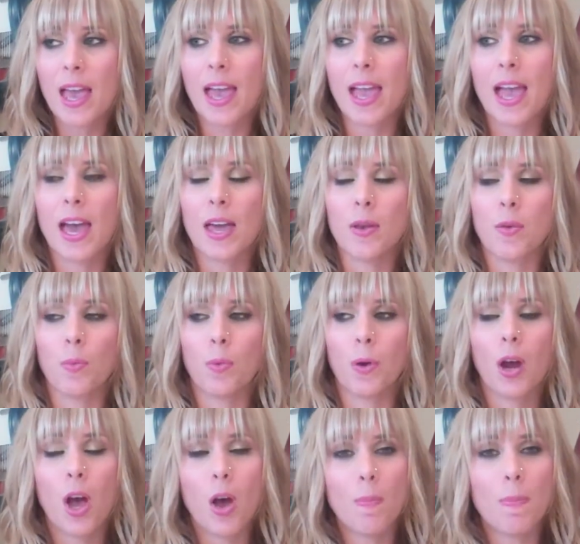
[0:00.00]
And
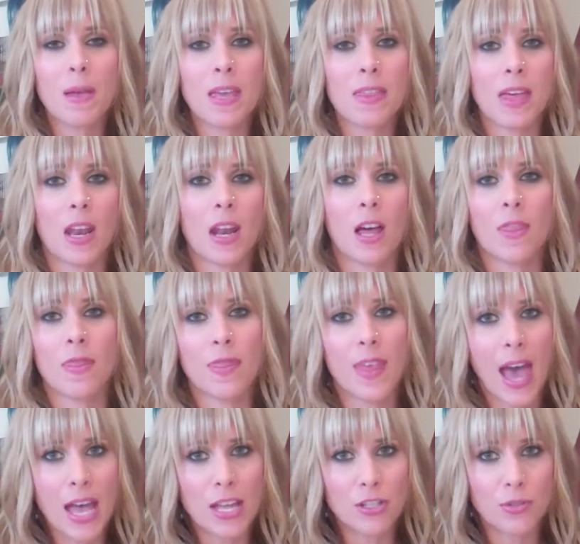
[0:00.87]
we're hoping that on
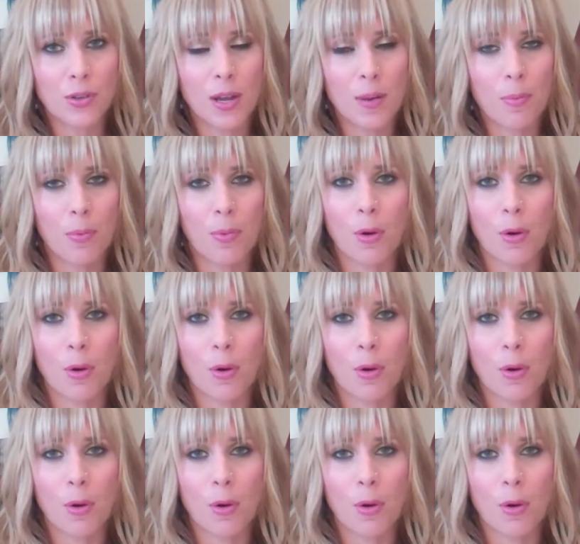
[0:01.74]
that trip,